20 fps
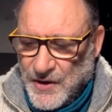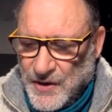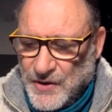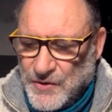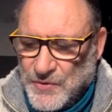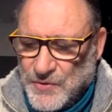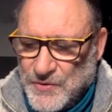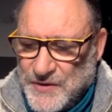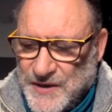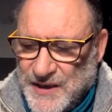
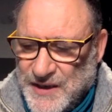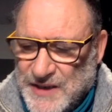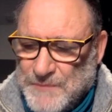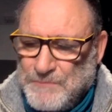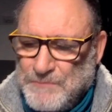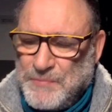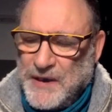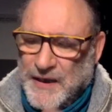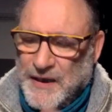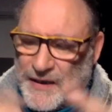to this
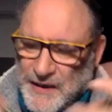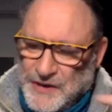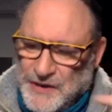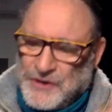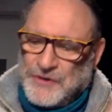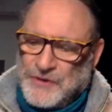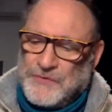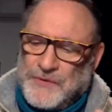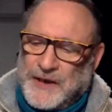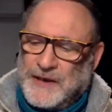
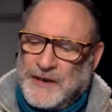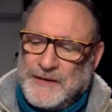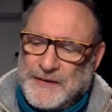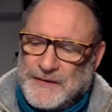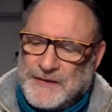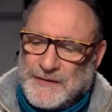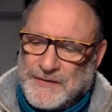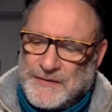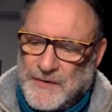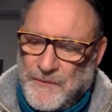
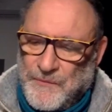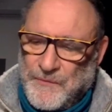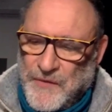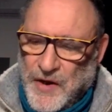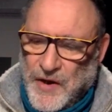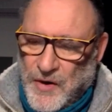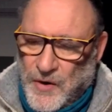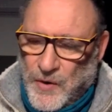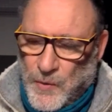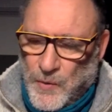belligerent
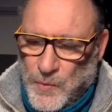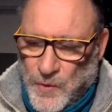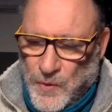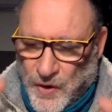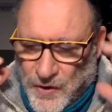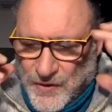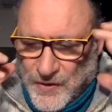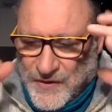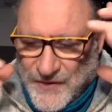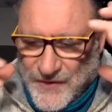war